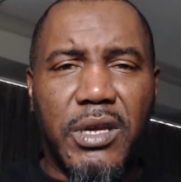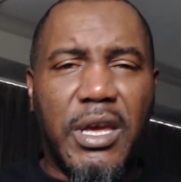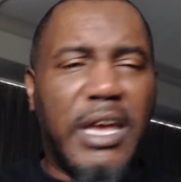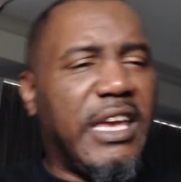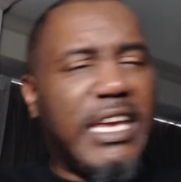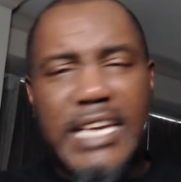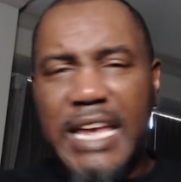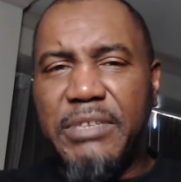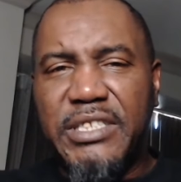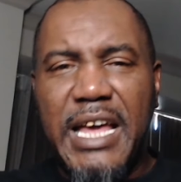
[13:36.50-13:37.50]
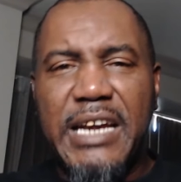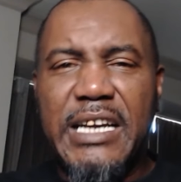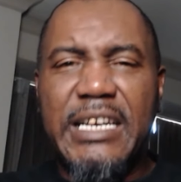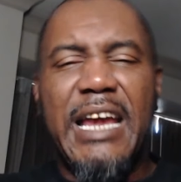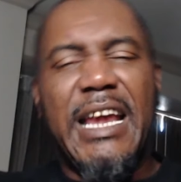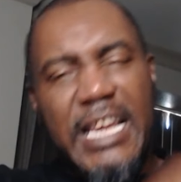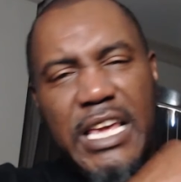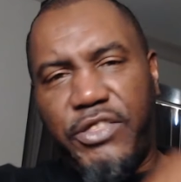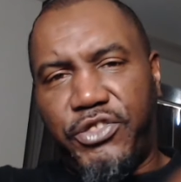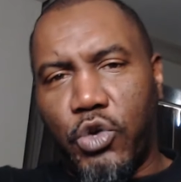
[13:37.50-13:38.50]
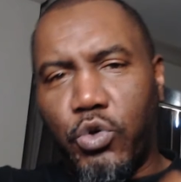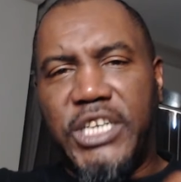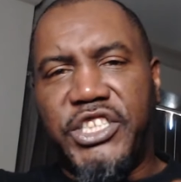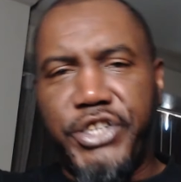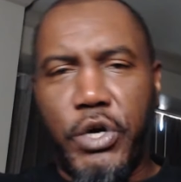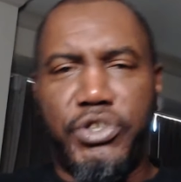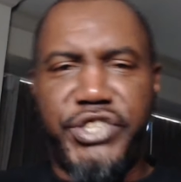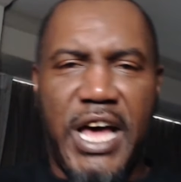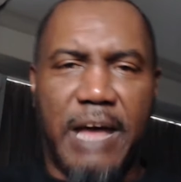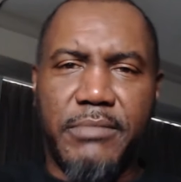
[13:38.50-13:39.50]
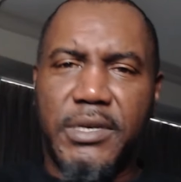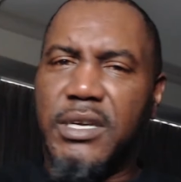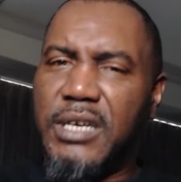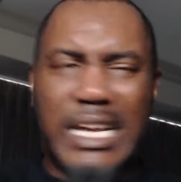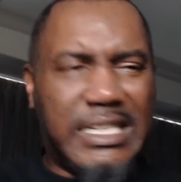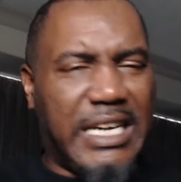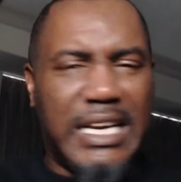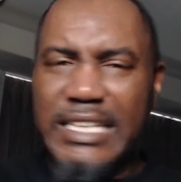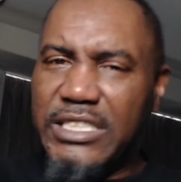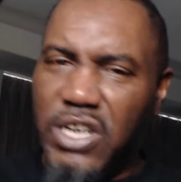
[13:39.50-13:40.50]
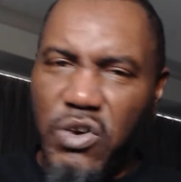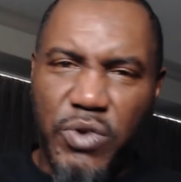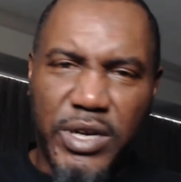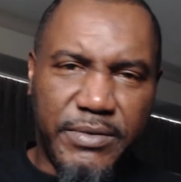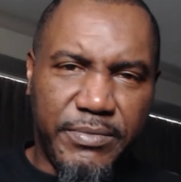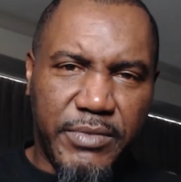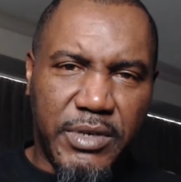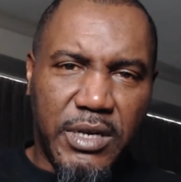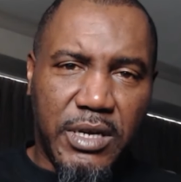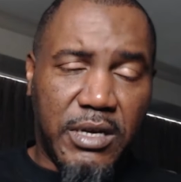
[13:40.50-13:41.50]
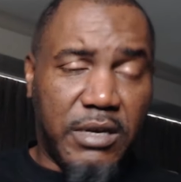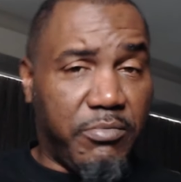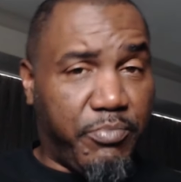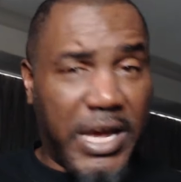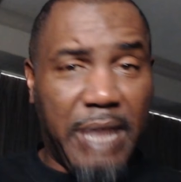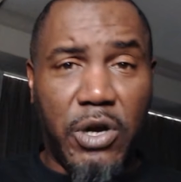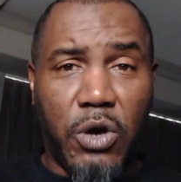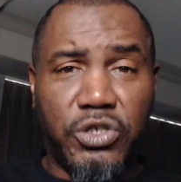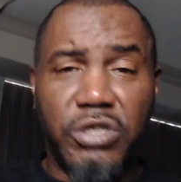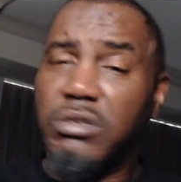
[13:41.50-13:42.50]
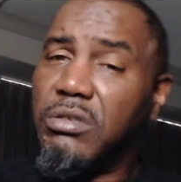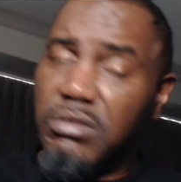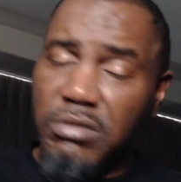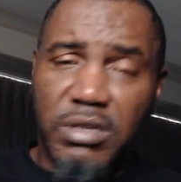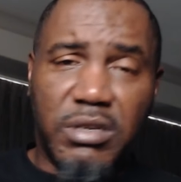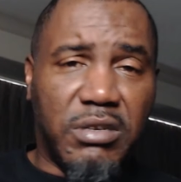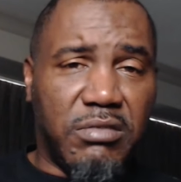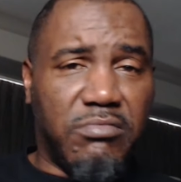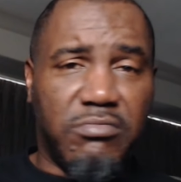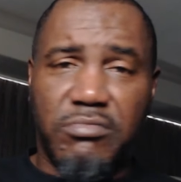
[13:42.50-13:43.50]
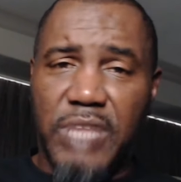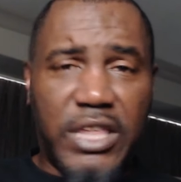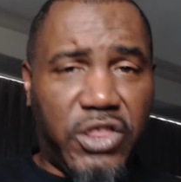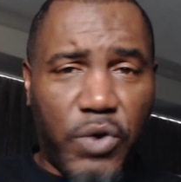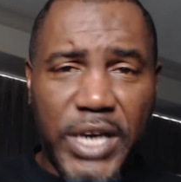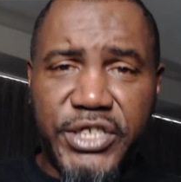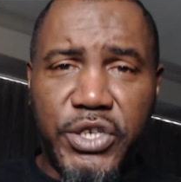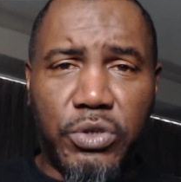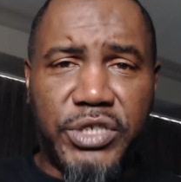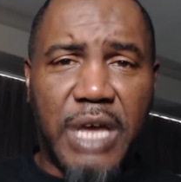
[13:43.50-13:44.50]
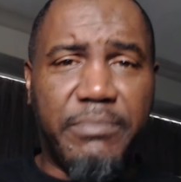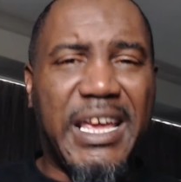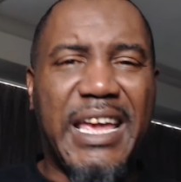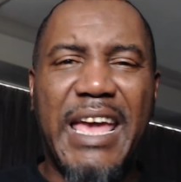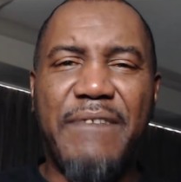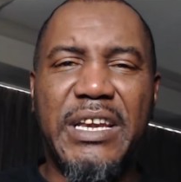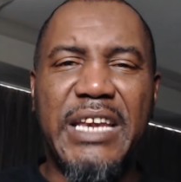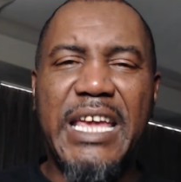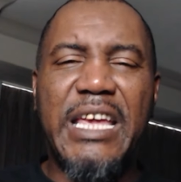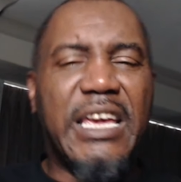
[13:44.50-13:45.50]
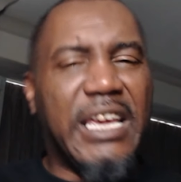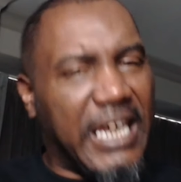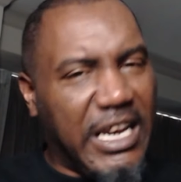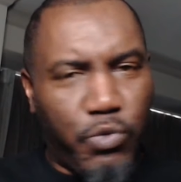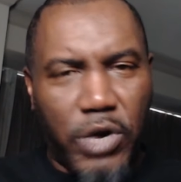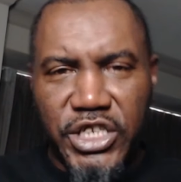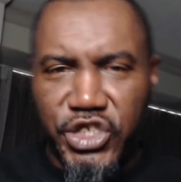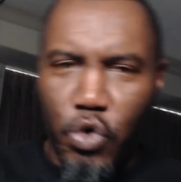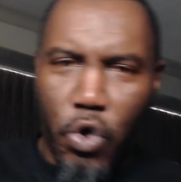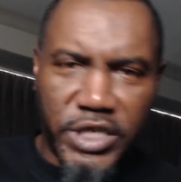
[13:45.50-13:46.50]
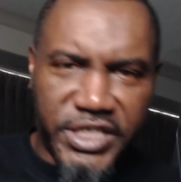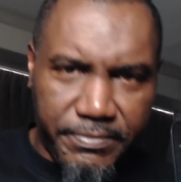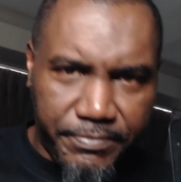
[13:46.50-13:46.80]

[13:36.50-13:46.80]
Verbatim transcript: And he came inside of the day and he threw his dukes up and said, Let's do it. Pueblos, he threw his dukes up, and Heavy D, he rushed towards him.